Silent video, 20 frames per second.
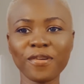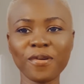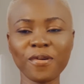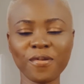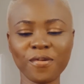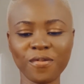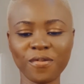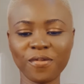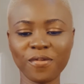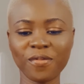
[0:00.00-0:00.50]

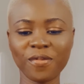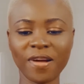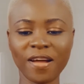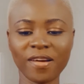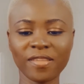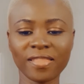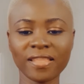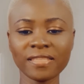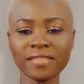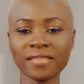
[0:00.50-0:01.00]
Oh
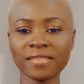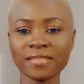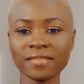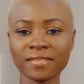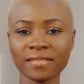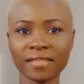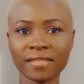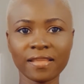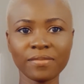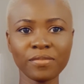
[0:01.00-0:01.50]
wow, this
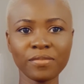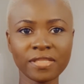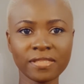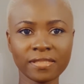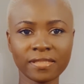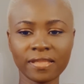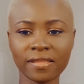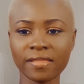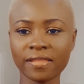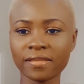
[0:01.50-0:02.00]
is, let me
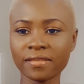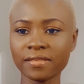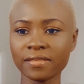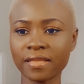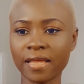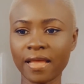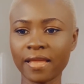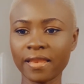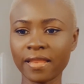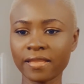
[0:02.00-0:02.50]
see this
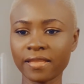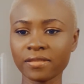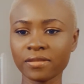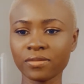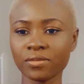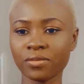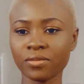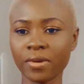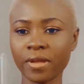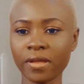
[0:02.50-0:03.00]
side
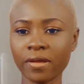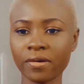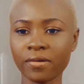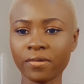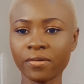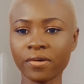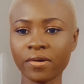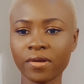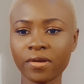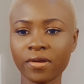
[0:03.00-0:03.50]
as
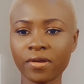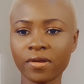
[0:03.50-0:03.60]
well,